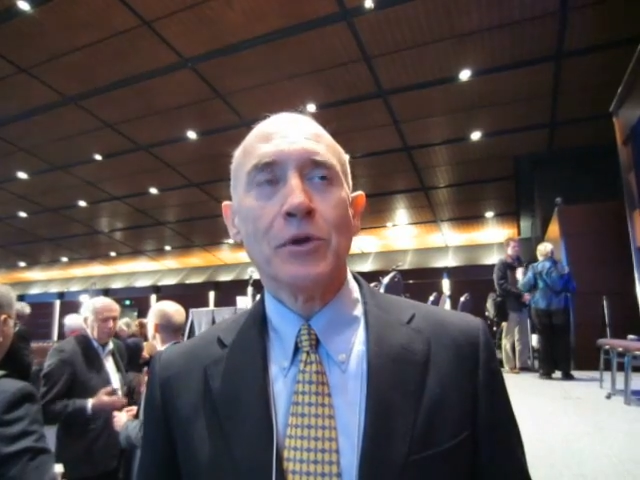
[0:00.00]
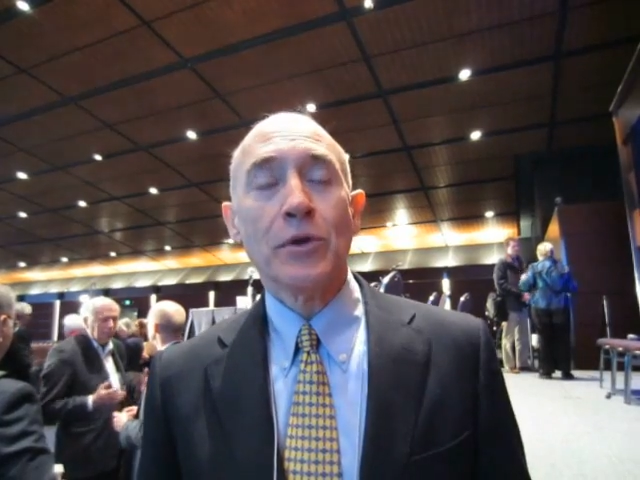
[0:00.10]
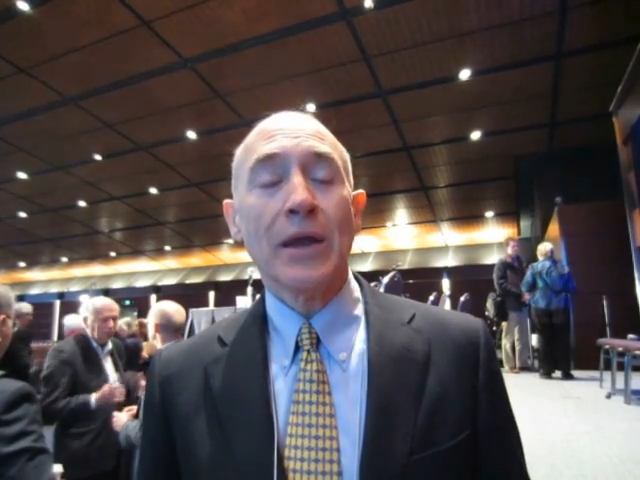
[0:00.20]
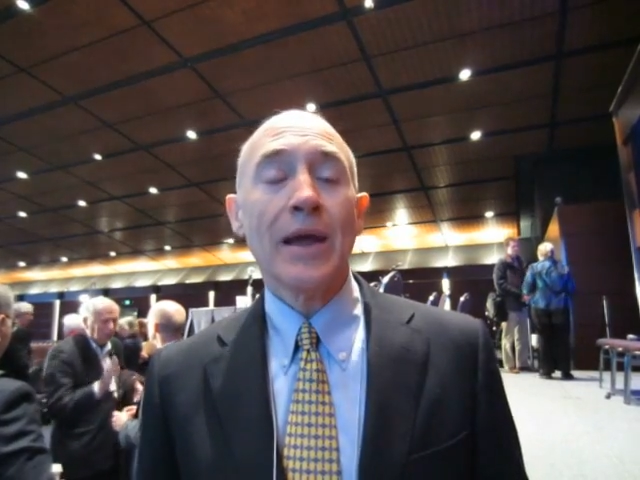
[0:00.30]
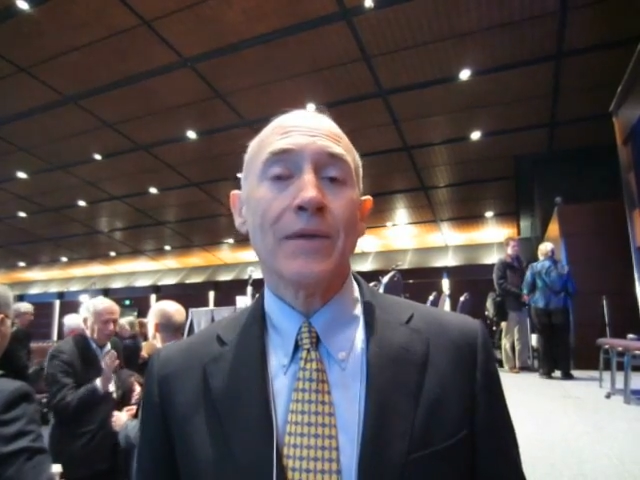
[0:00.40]

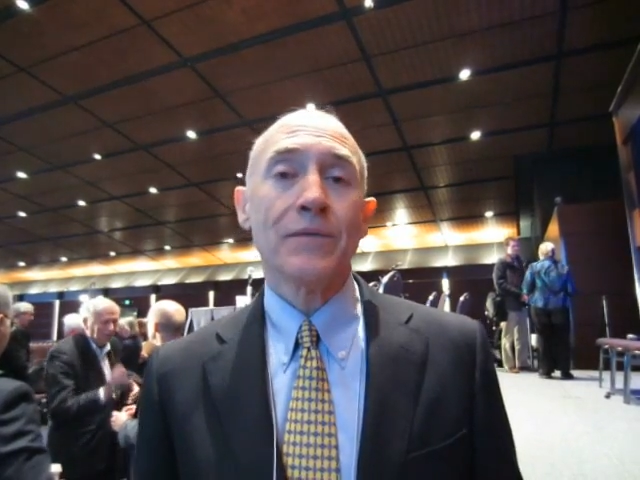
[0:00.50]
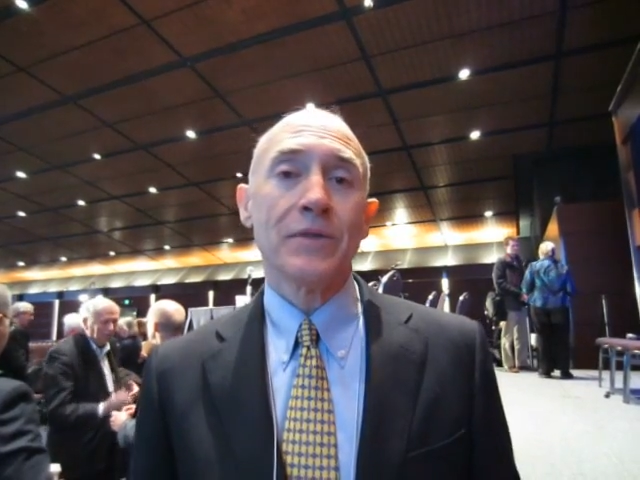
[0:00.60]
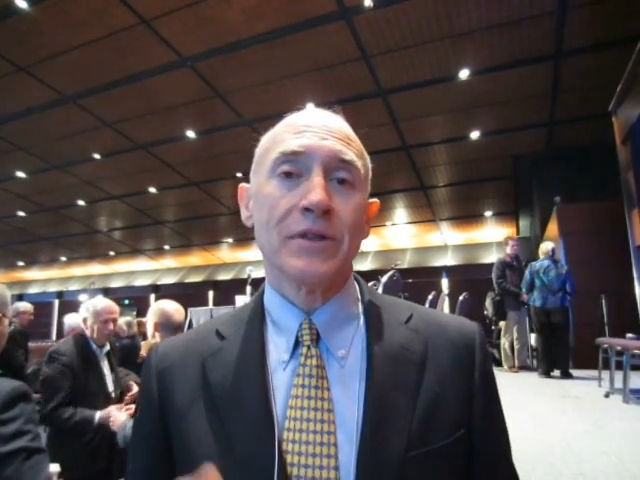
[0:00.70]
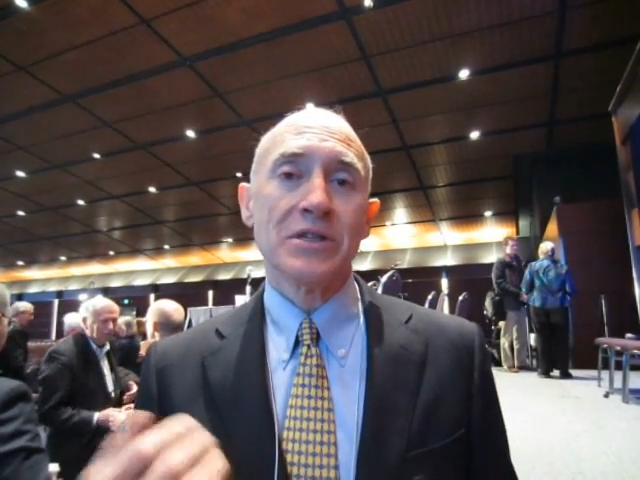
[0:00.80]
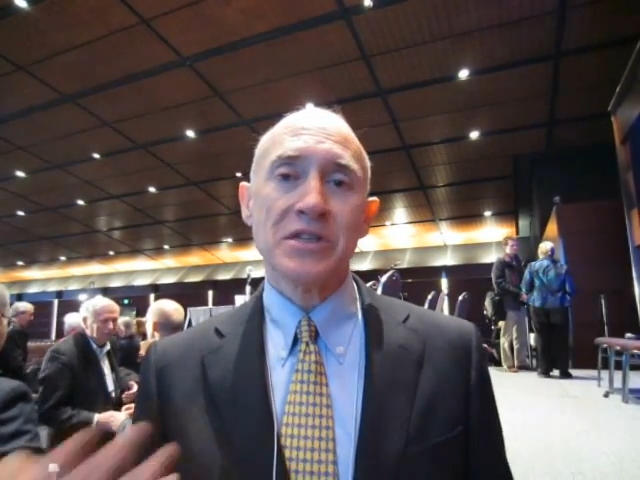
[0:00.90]
You can
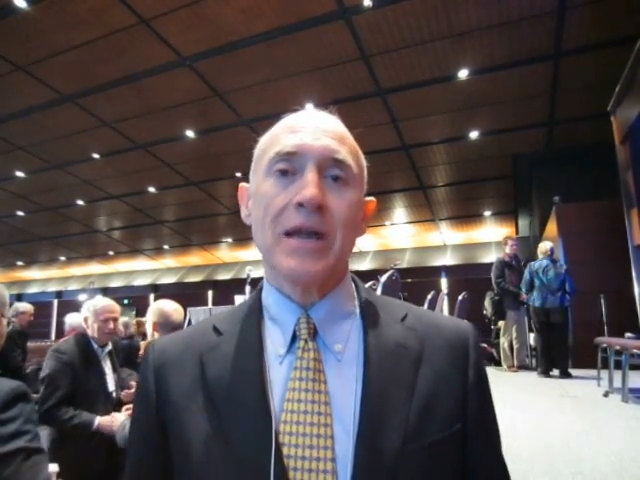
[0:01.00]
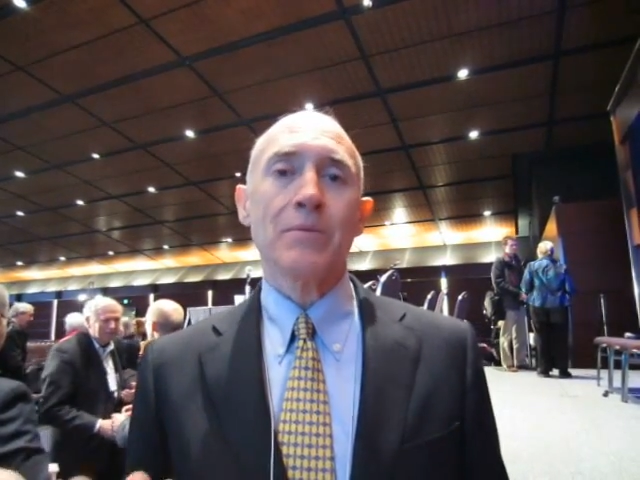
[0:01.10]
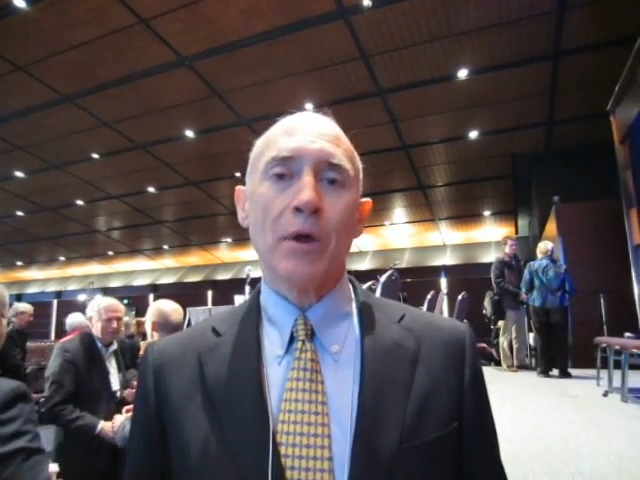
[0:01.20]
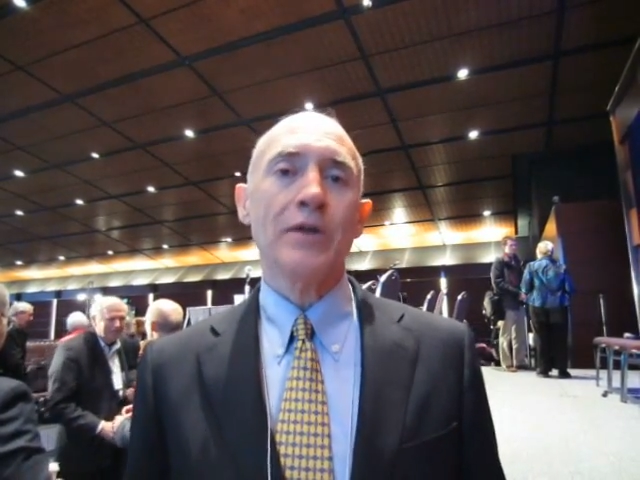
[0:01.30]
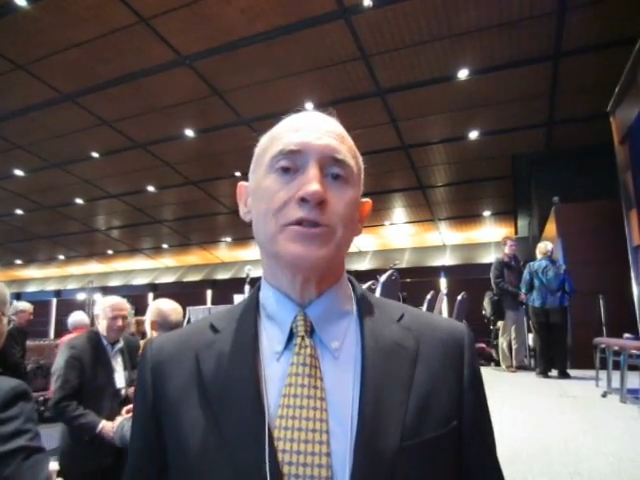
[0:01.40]
have the
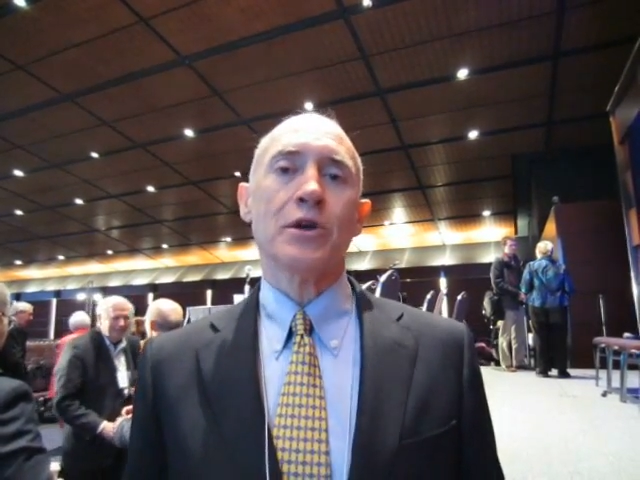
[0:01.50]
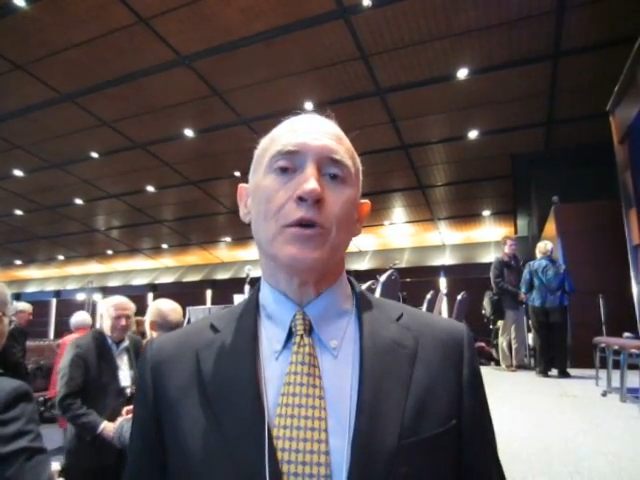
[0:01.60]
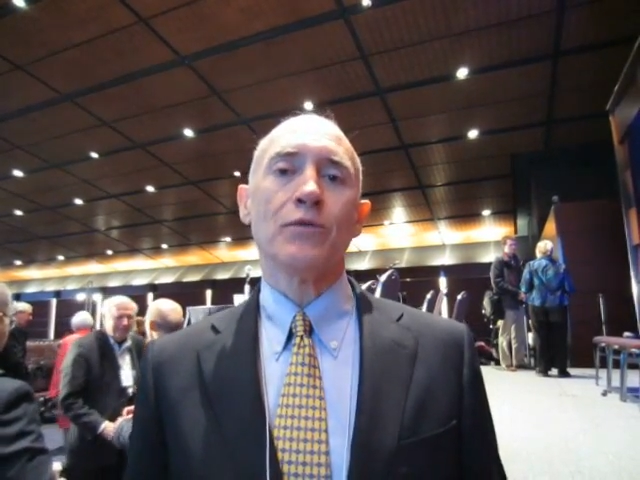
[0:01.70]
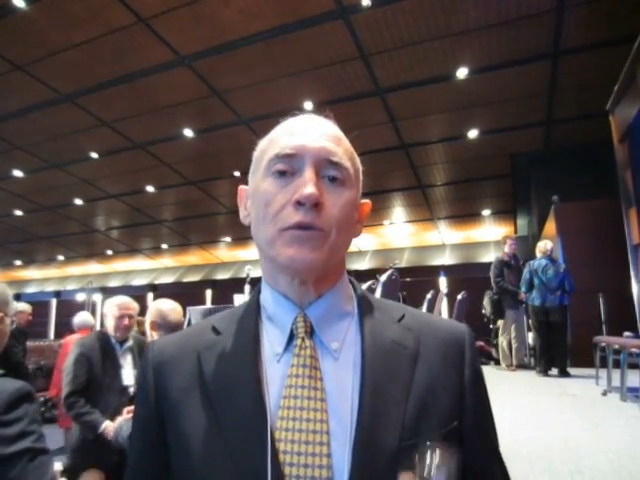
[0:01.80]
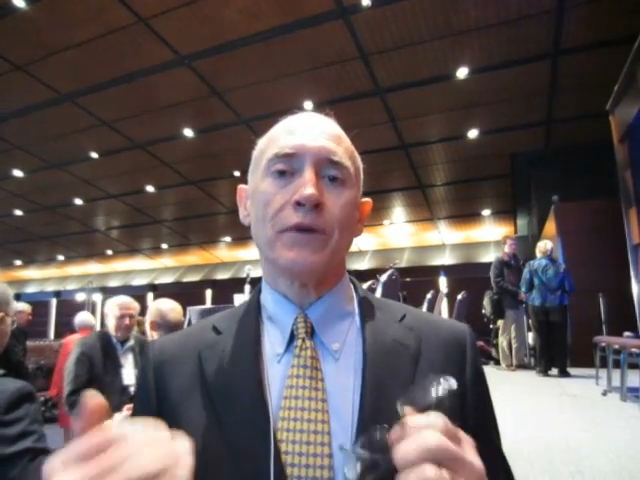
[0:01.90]
same
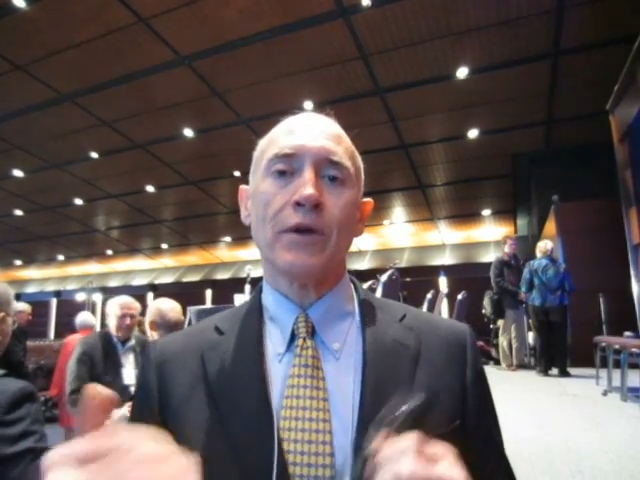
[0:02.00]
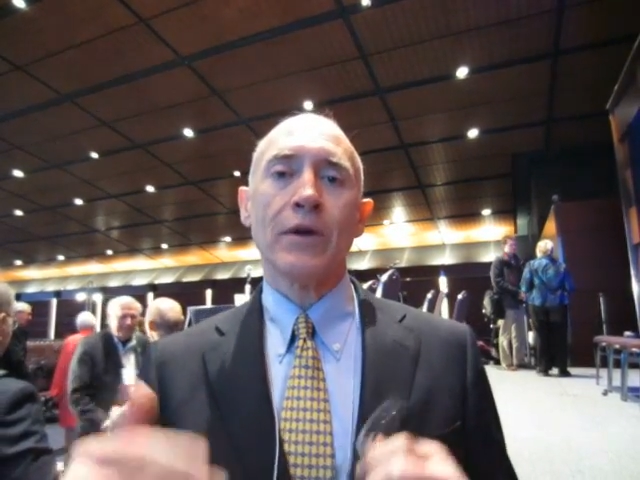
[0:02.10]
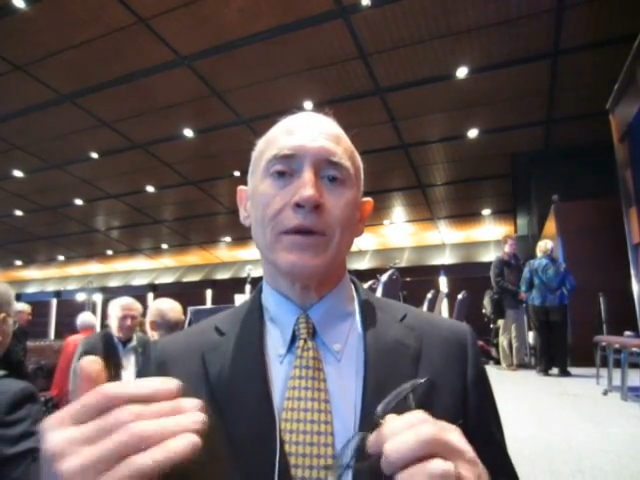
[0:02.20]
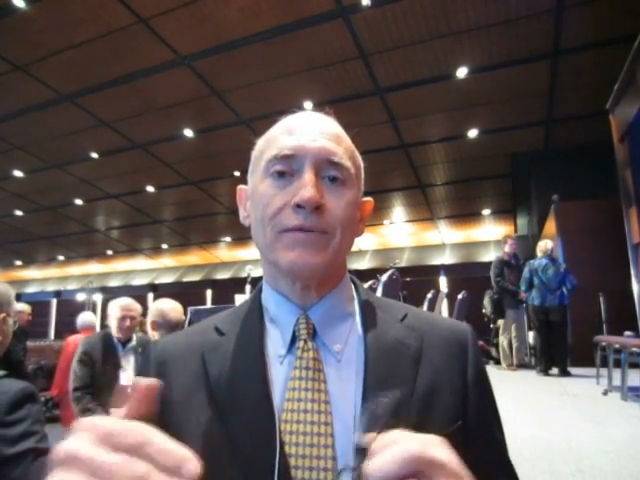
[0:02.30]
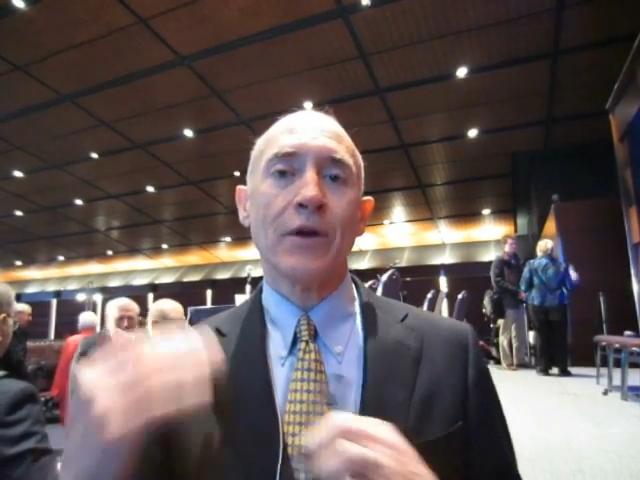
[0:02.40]
ratio for very,